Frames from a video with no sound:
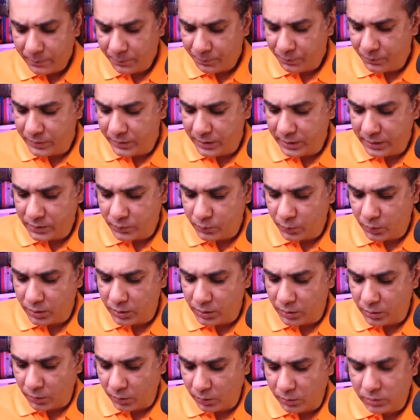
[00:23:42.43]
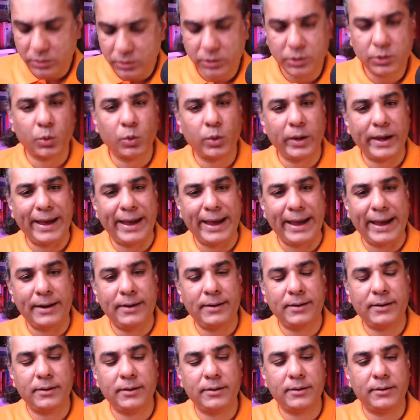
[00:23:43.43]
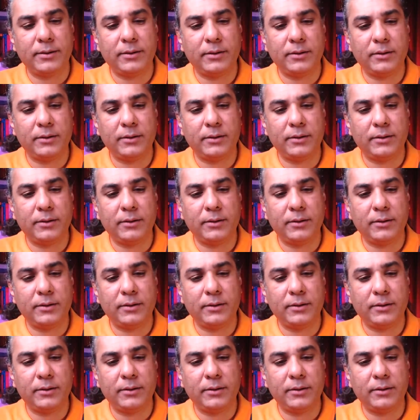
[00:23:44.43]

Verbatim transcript: this would also end